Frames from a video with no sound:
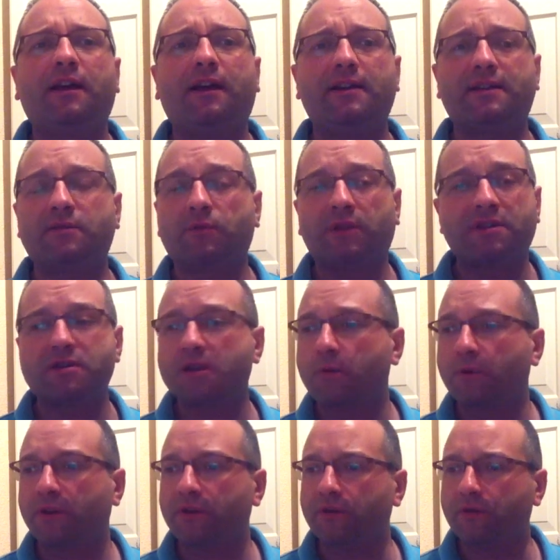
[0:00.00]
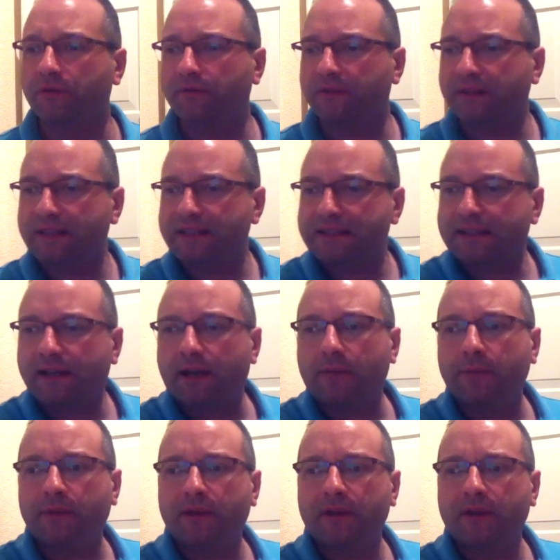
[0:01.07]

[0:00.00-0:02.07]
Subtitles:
I just want to share with you this time